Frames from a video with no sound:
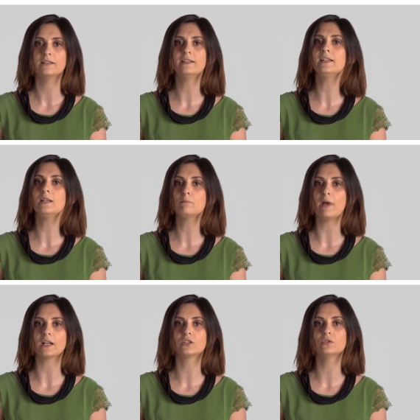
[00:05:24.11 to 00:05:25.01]
dating
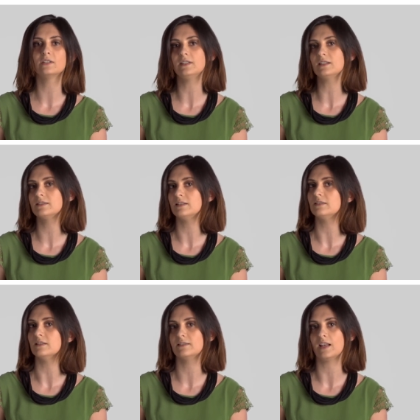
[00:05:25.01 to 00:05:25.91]
back to the 60s
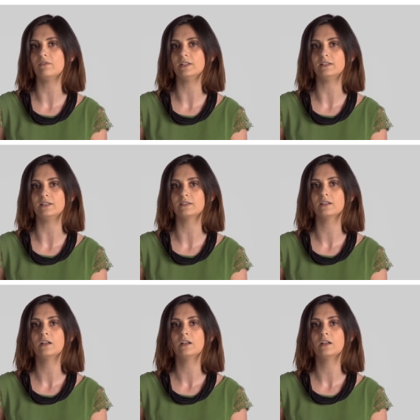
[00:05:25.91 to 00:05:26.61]
and 70s,